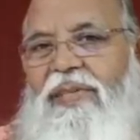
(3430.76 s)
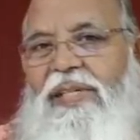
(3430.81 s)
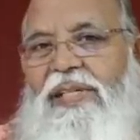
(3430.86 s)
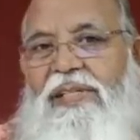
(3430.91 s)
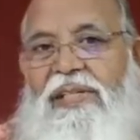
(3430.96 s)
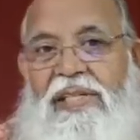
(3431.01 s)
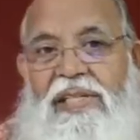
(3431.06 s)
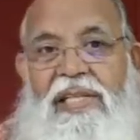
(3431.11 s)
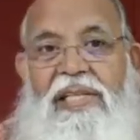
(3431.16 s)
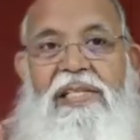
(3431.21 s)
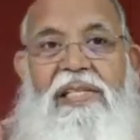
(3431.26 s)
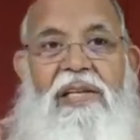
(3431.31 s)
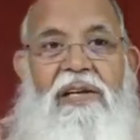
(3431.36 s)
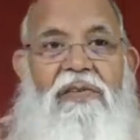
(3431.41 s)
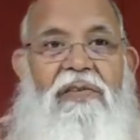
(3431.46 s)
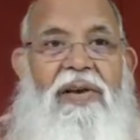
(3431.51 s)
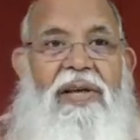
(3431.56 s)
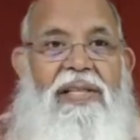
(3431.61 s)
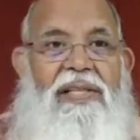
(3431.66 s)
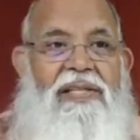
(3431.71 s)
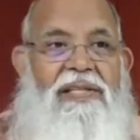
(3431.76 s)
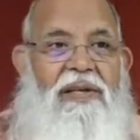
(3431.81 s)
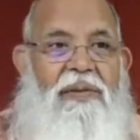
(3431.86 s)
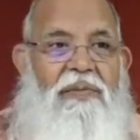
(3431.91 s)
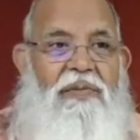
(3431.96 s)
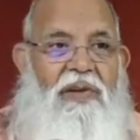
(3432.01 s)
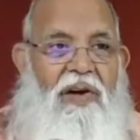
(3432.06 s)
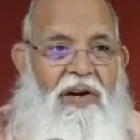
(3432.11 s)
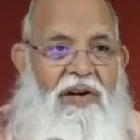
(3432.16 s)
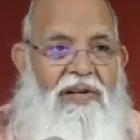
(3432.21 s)
See the sequence
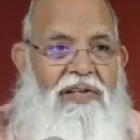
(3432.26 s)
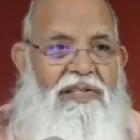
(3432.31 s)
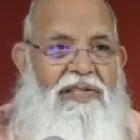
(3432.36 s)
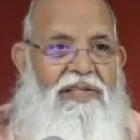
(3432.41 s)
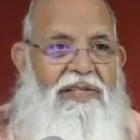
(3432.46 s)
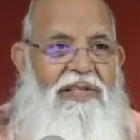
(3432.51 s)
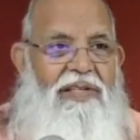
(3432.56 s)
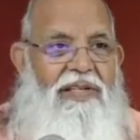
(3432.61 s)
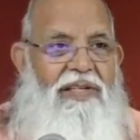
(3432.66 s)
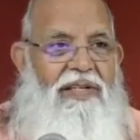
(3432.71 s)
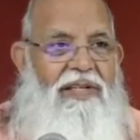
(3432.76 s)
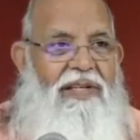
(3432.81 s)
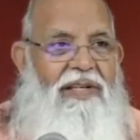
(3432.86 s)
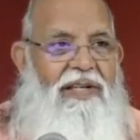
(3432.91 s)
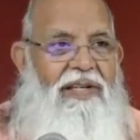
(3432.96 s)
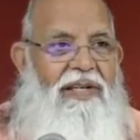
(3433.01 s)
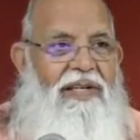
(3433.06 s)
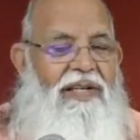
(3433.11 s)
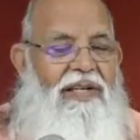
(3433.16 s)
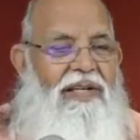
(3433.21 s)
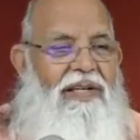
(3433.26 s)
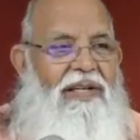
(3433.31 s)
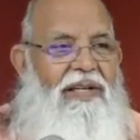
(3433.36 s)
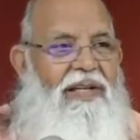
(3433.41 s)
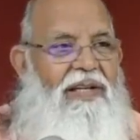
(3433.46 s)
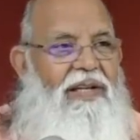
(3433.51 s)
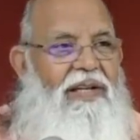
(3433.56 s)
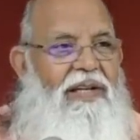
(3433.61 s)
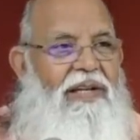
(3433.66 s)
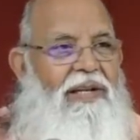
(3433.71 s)
of thoughts.
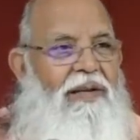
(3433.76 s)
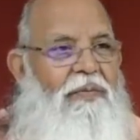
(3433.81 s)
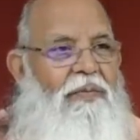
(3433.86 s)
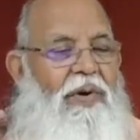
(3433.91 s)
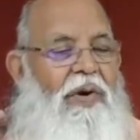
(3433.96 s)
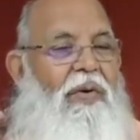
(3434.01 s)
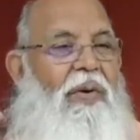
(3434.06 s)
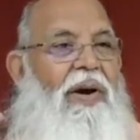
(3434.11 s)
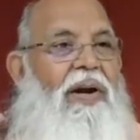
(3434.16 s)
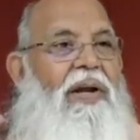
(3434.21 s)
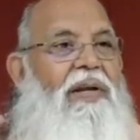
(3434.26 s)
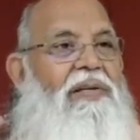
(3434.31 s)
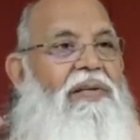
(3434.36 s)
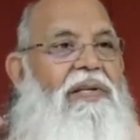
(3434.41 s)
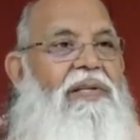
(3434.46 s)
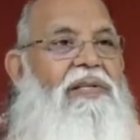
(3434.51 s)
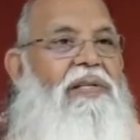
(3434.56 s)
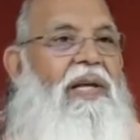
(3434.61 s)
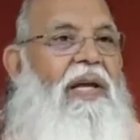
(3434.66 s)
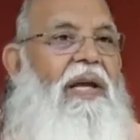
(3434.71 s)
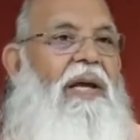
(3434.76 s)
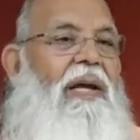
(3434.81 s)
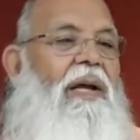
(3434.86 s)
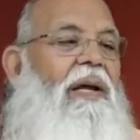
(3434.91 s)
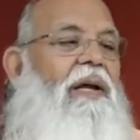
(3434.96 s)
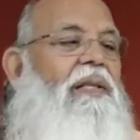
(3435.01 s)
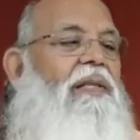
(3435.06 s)
Bhagavan doesn't say,